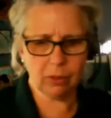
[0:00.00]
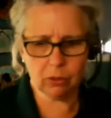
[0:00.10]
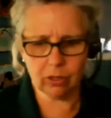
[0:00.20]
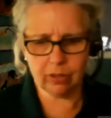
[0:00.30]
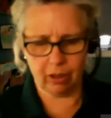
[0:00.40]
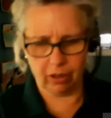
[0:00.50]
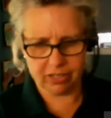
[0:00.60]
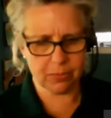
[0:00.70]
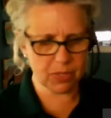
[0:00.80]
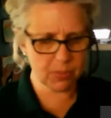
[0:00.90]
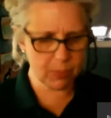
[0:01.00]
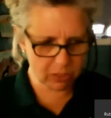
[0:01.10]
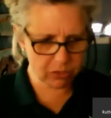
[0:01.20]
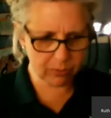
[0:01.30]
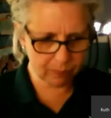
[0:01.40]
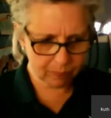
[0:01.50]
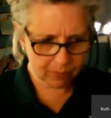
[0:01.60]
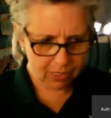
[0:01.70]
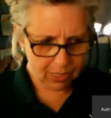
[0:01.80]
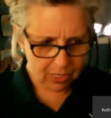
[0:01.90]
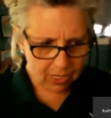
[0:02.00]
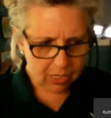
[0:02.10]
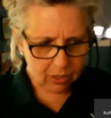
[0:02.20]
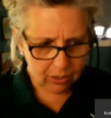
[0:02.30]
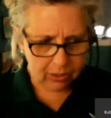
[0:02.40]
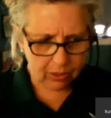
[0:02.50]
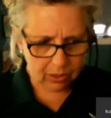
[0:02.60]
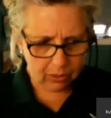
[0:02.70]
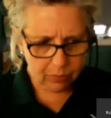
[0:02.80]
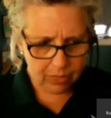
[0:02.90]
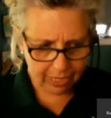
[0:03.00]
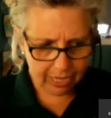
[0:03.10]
who are on the autism spectrum, it